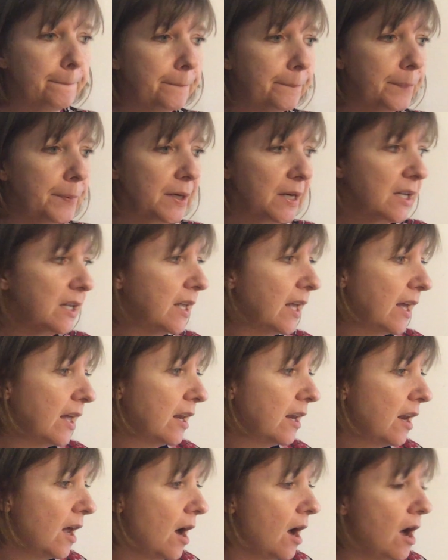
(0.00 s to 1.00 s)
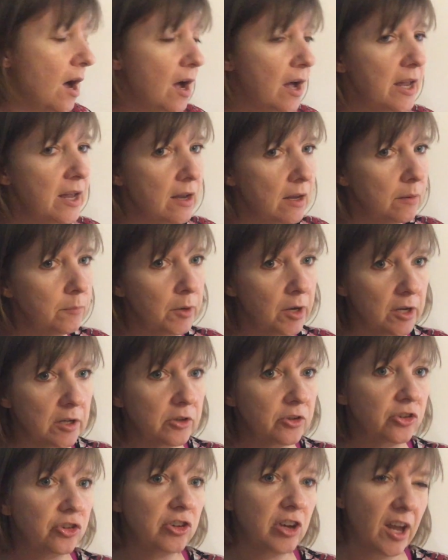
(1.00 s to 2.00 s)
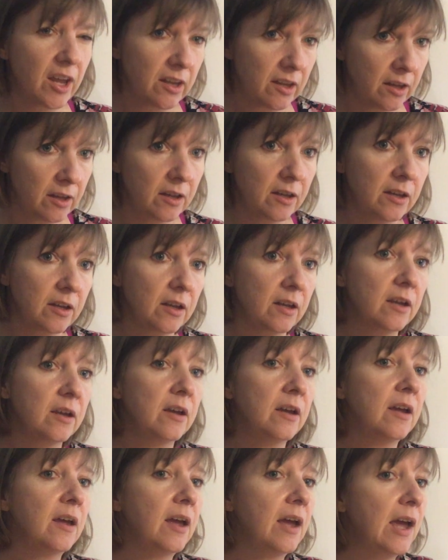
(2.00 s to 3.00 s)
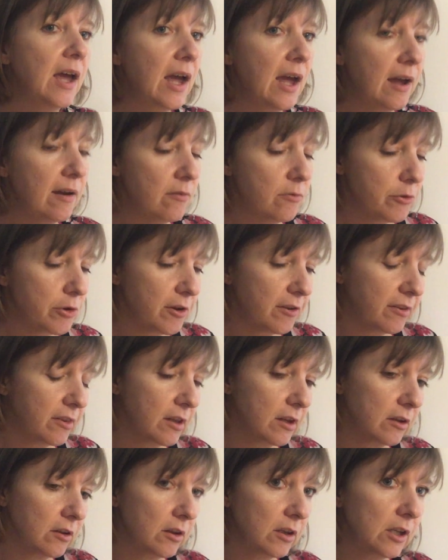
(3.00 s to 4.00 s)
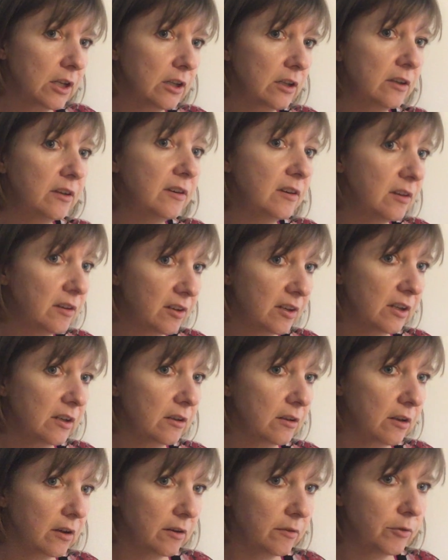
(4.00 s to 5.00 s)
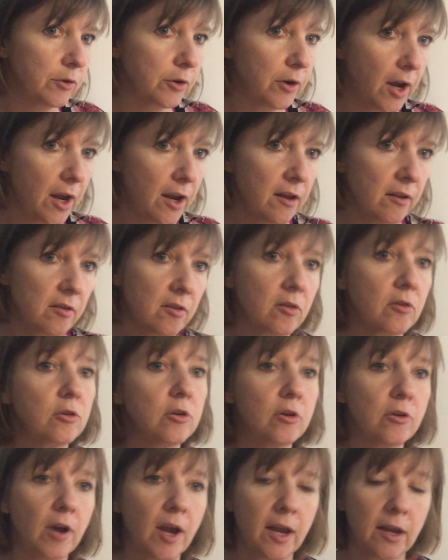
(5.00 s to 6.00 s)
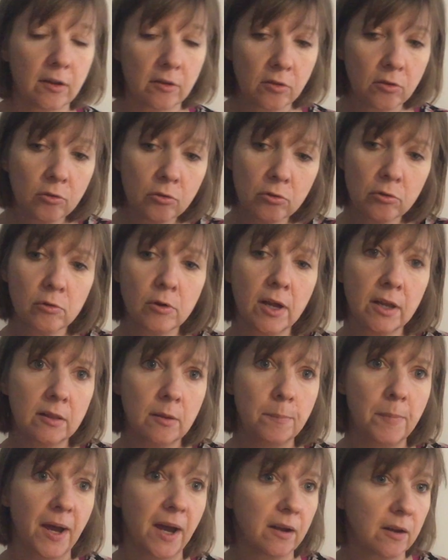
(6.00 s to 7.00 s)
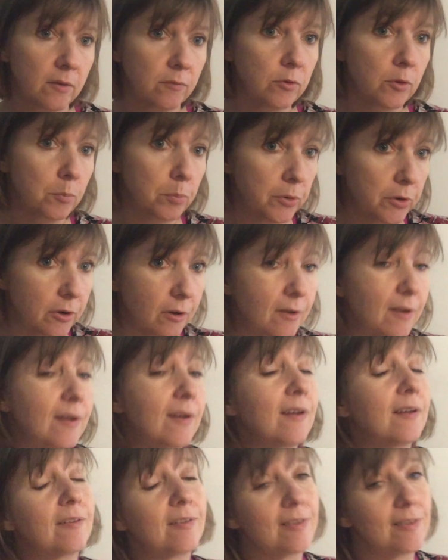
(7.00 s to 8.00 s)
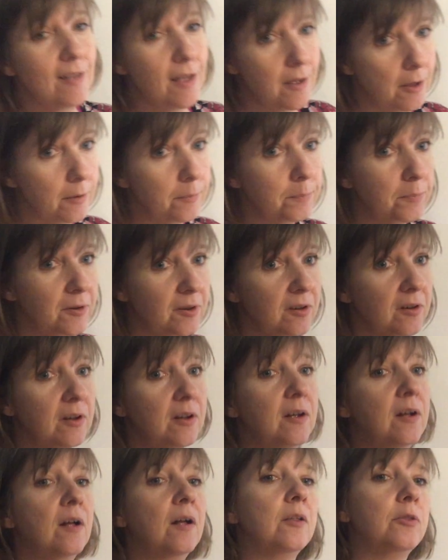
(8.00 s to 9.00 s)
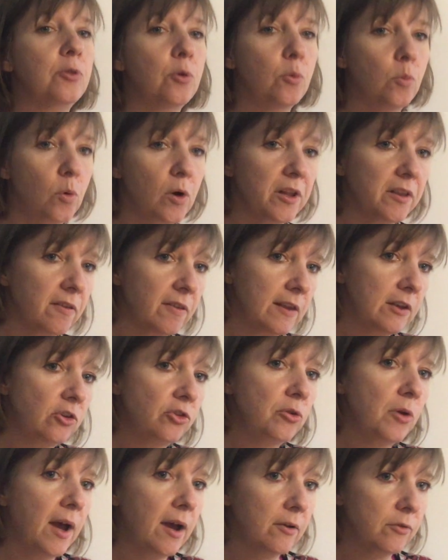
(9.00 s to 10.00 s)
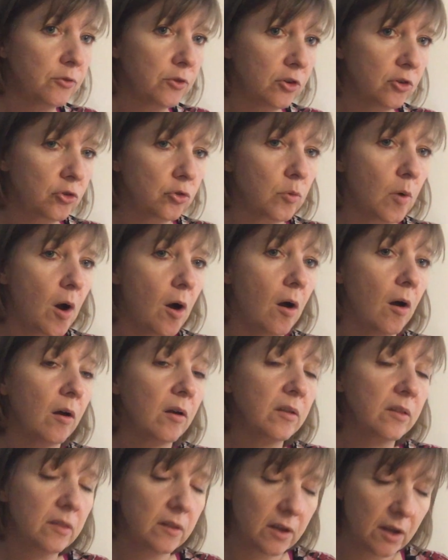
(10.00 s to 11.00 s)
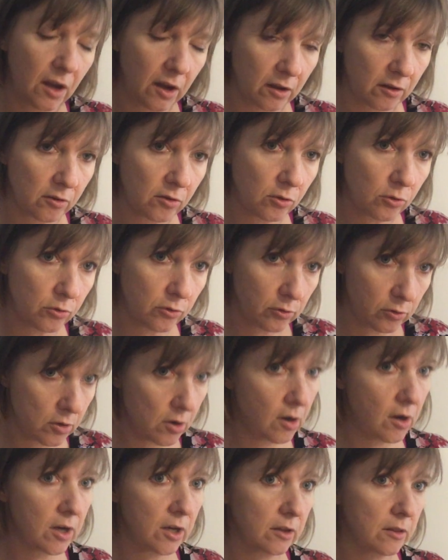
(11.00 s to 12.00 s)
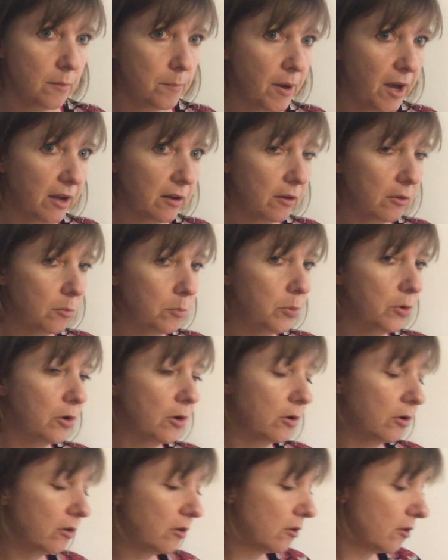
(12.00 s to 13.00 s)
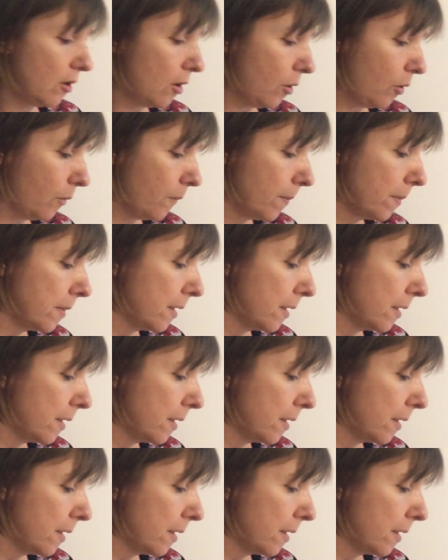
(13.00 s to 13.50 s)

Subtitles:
But again, I am not checking every single little detail of your answer. Your answers are at the back of the book, except the ones that you have to draw, the answers are not at the back of the book. So